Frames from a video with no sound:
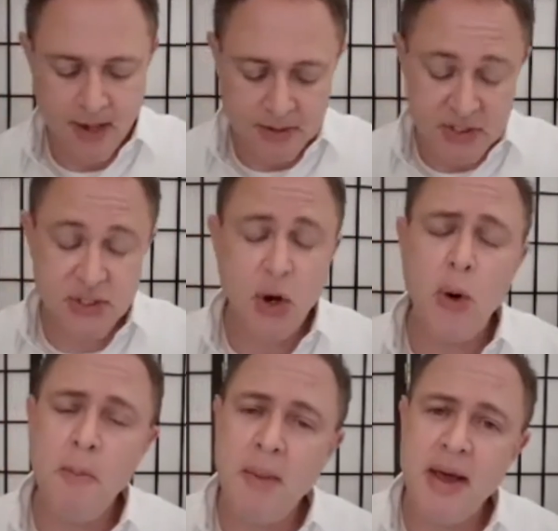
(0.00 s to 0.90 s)

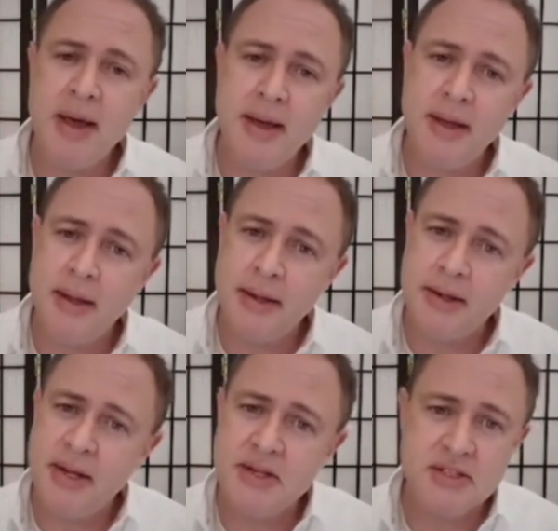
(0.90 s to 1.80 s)
So
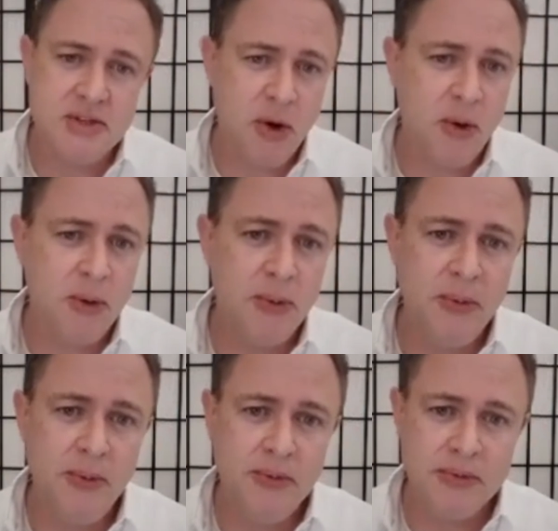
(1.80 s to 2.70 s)
many
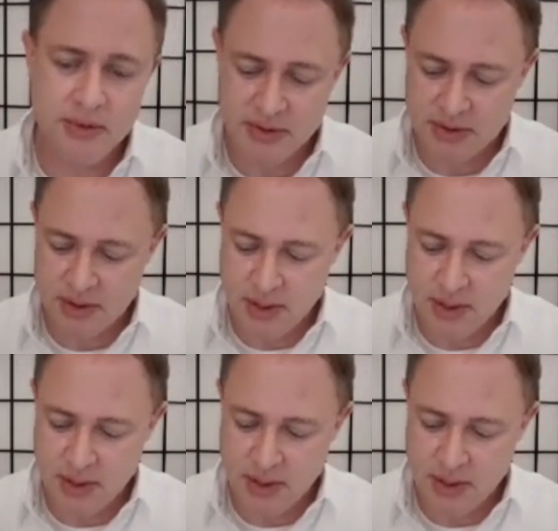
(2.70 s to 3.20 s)
souls